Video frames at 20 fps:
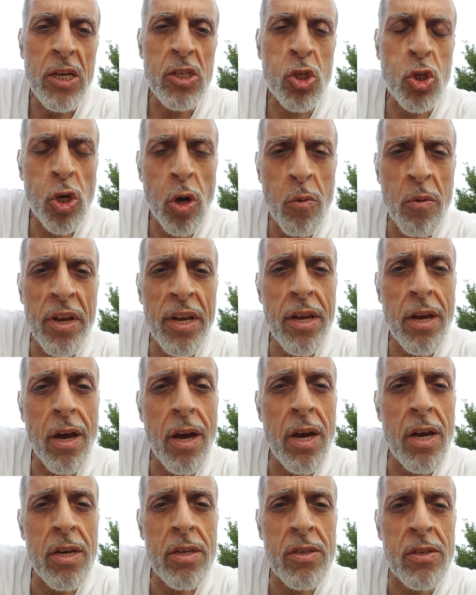showing
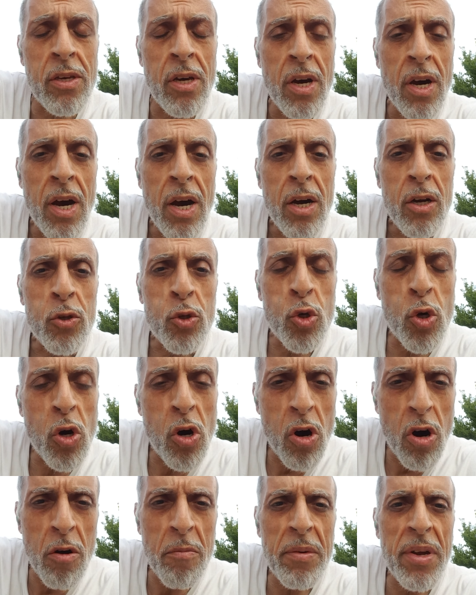us to
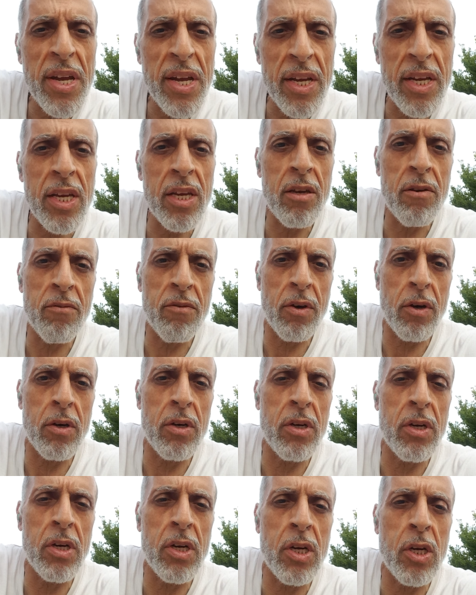whom He give
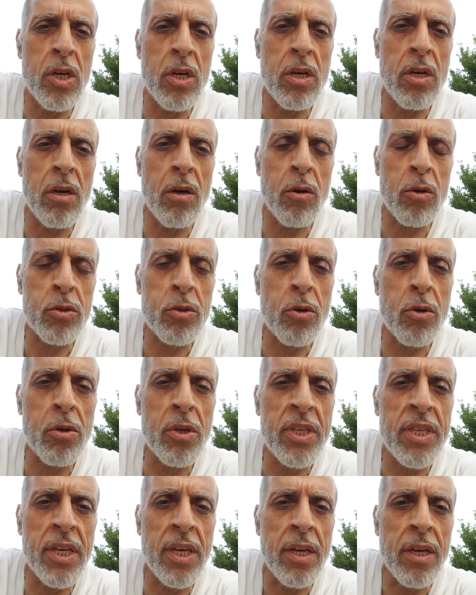
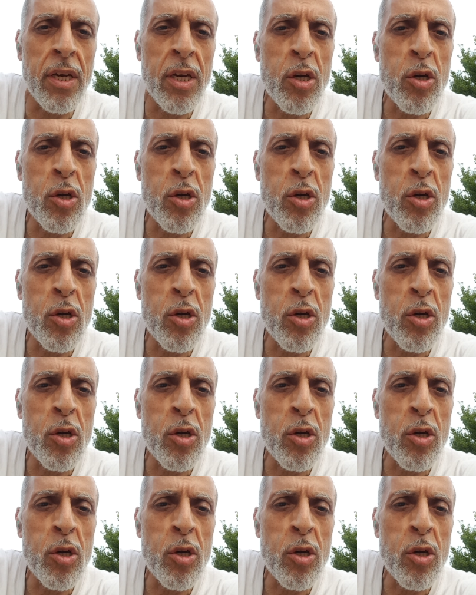authority.